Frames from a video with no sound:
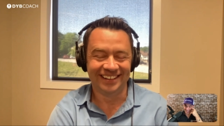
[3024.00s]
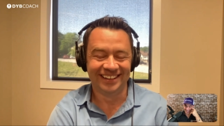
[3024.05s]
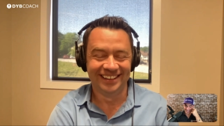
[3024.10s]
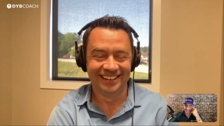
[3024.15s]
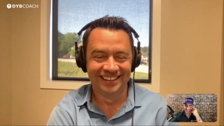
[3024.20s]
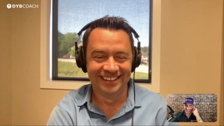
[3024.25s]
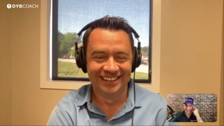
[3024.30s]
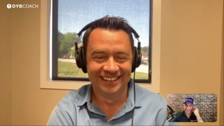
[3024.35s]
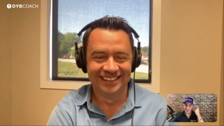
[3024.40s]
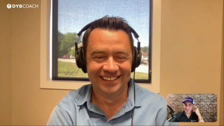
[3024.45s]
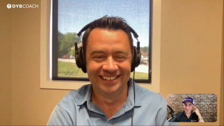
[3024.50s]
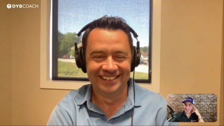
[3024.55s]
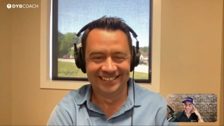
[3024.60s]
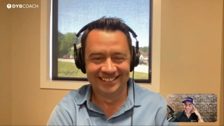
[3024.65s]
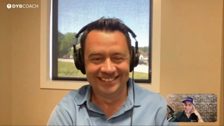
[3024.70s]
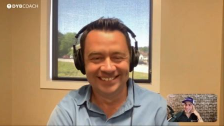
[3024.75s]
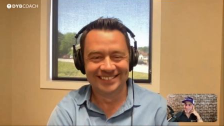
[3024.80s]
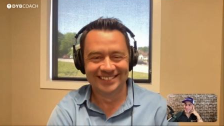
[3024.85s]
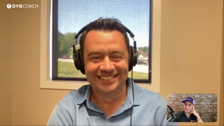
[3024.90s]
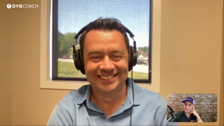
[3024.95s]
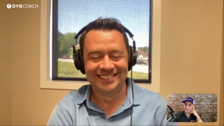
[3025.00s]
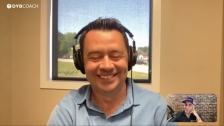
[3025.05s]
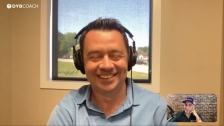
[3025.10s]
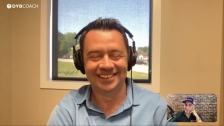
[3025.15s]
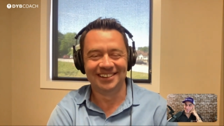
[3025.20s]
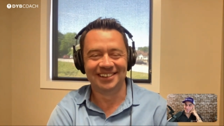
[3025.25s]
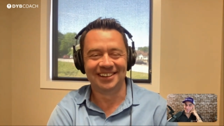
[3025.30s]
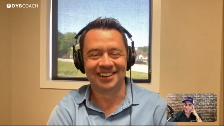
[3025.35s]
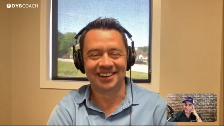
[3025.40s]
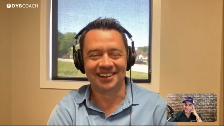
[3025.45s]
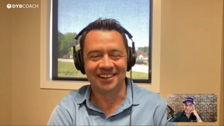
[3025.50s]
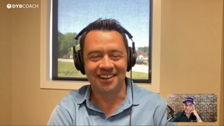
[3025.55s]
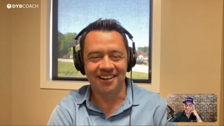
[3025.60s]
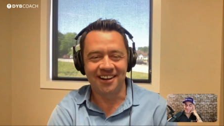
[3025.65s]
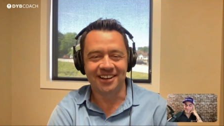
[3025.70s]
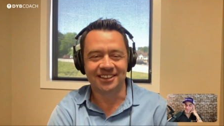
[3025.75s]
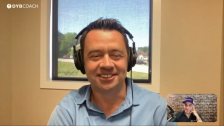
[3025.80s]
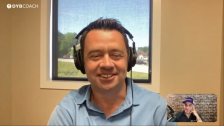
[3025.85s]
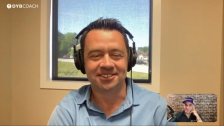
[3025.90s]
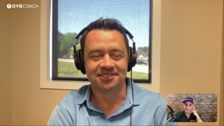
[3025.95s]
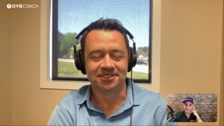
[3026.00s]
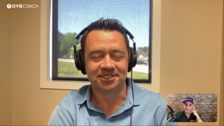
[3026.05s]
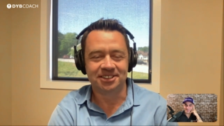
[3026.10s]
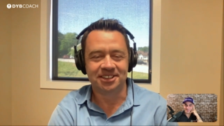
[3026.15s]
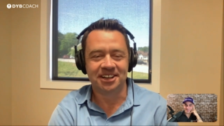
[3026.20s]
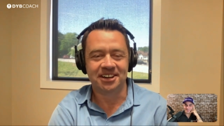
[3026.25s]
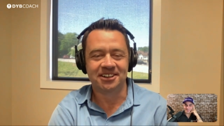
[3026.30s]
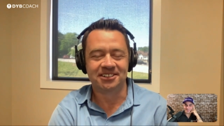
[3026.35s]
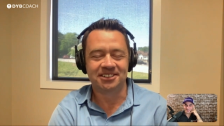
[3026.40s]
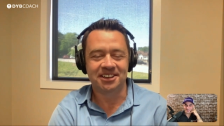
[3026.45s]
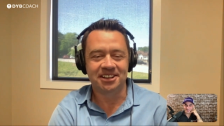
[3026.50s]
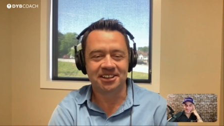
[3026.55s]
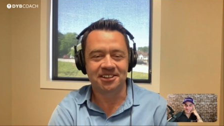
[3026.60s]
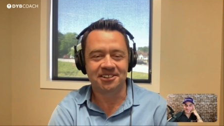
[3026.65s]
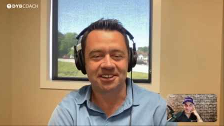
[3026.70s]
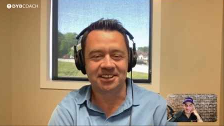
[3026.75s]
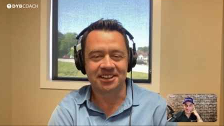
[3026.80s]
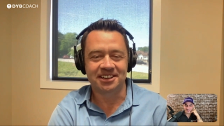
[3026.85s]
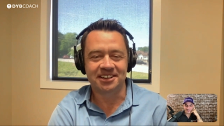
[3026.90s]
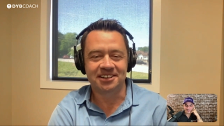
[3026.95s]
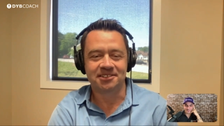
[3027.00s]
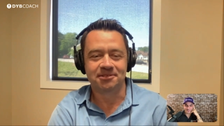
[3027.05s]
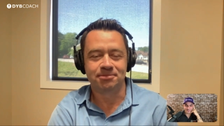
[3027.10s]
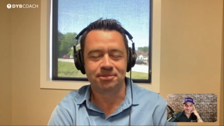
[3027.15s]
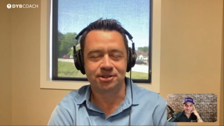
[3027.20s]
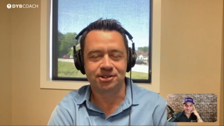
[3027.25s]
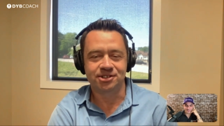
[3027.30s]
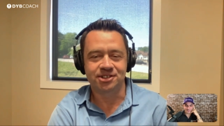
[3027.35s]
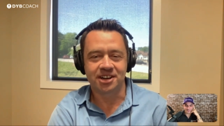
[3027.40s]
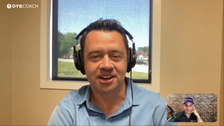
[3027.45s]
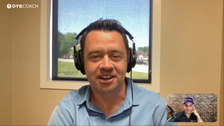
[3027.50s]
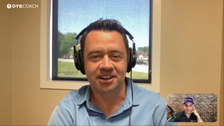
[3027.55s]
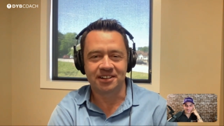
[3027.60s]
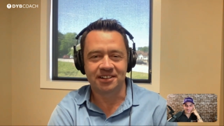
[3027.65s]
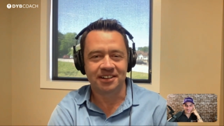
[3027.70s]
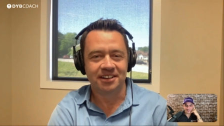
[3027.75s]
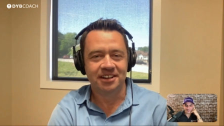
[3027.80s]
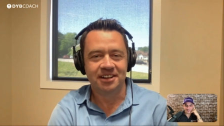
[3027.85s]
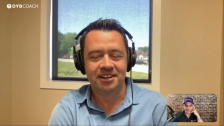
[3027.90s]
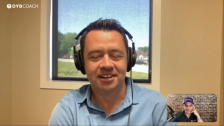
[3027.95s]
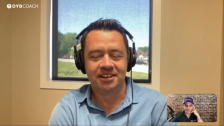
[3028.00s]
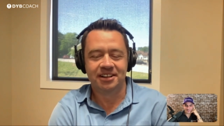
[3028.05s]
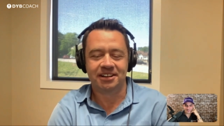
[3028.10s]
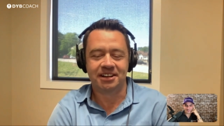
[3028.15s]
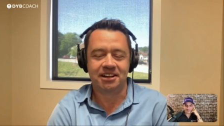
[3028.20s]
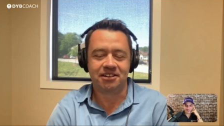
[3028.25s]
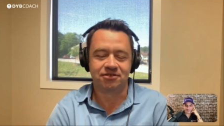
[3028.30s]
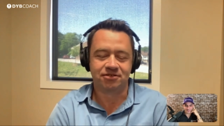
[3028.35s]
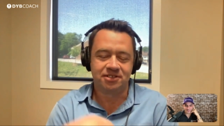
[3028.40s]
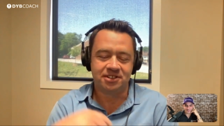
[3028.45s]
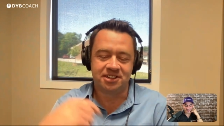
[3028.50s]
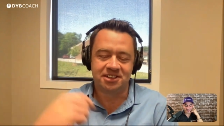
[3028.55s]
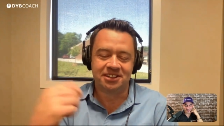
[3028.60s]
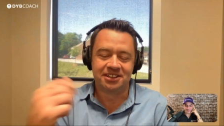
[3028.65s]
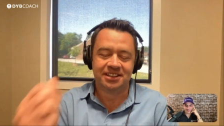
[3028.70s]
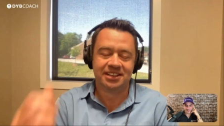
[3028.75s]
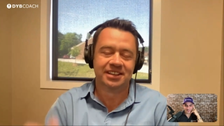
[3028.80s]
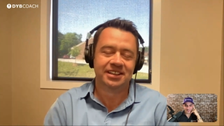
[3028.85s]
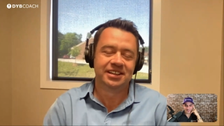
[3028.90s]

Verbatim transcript: get to us there okay awesome well tanner thank you again appreciate it a lot of fun